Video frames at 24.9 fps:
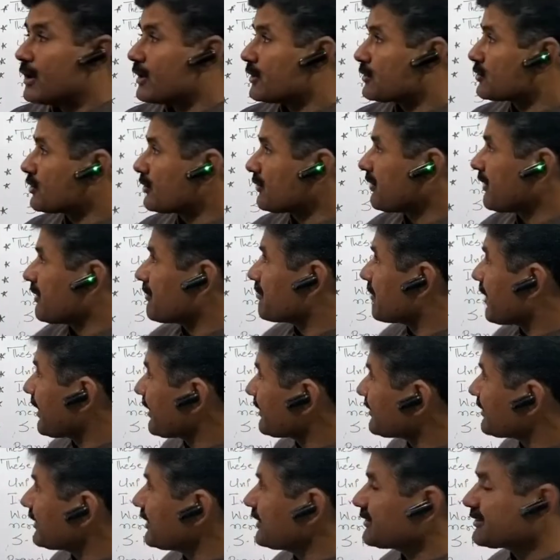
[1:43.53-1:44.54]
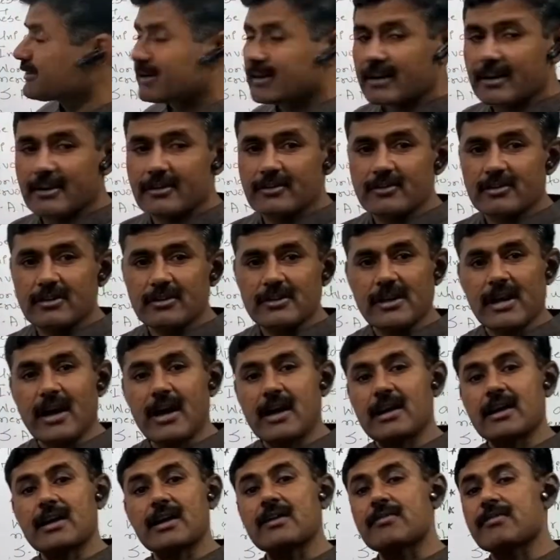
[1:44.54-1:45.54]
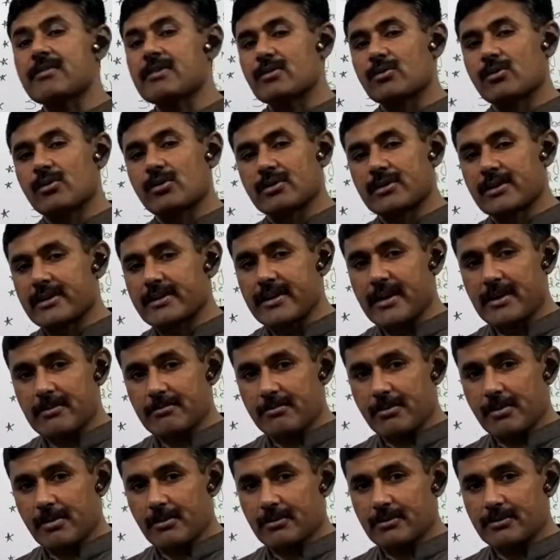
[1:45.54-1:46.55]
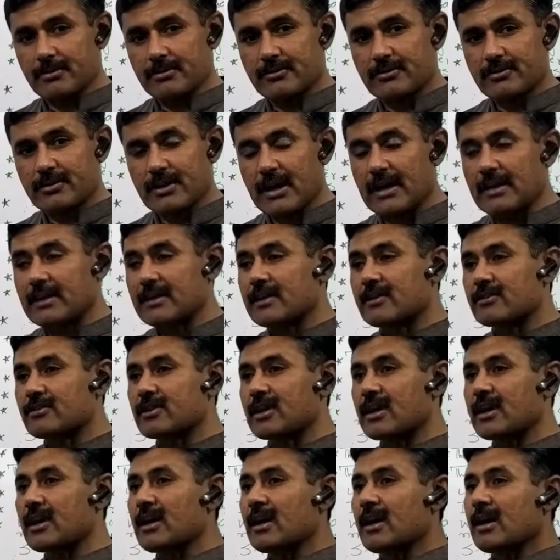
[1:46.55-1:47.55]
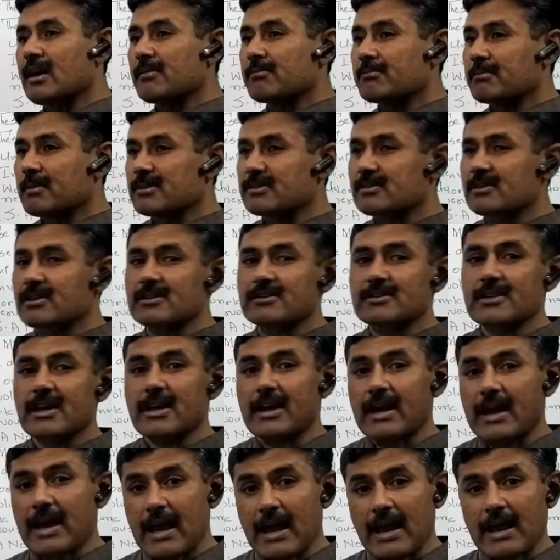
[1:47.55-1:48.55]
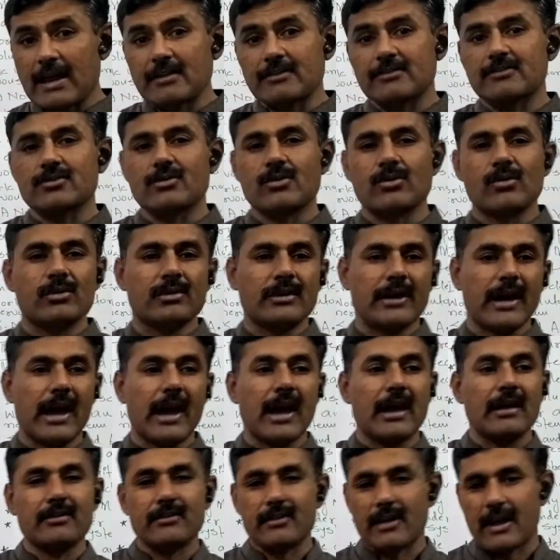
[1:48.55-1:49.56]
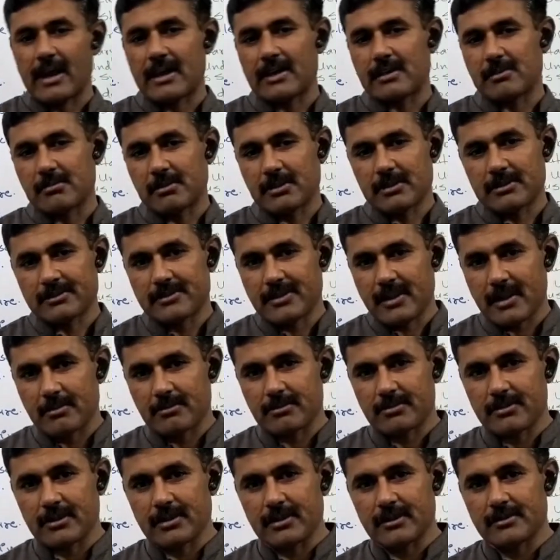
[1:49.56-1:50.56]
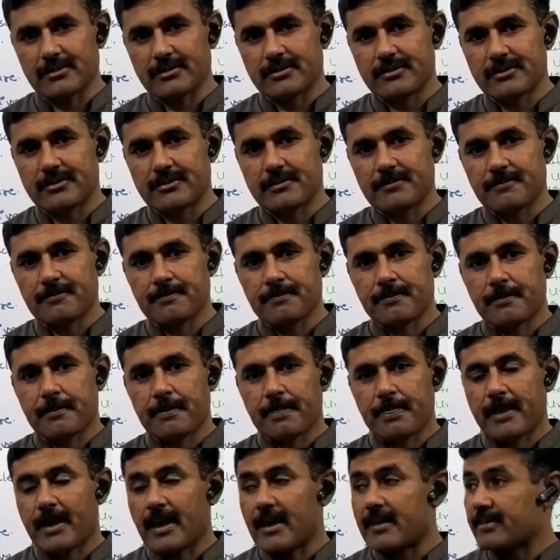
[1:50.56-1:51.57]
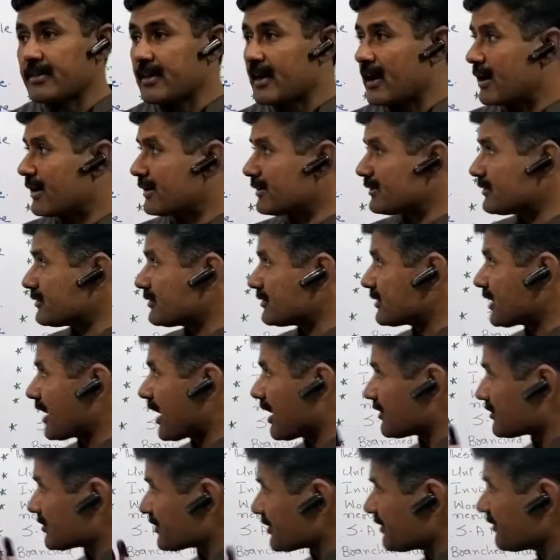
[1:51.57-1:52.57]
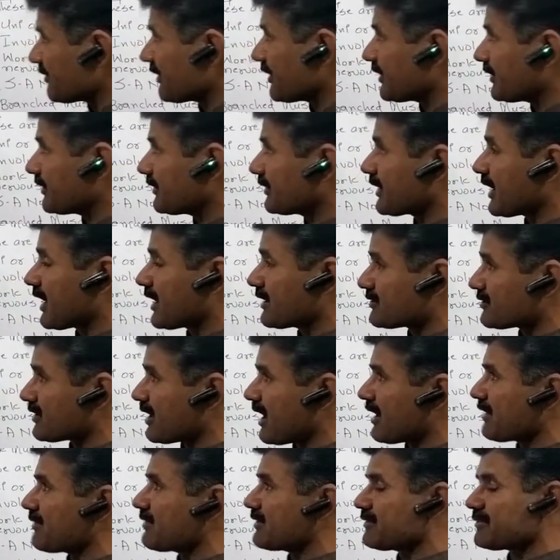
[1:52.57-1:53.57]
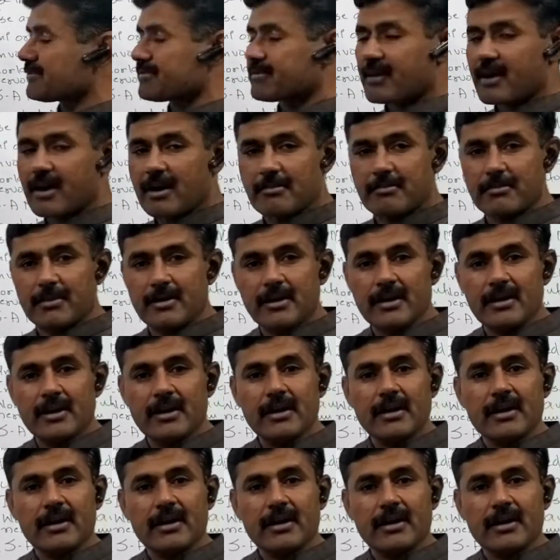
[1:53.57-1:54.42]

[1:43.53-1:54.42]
So for muscles are concerned, they are even older than bones, and they say muscles are as old as animals themselves, and they are driven from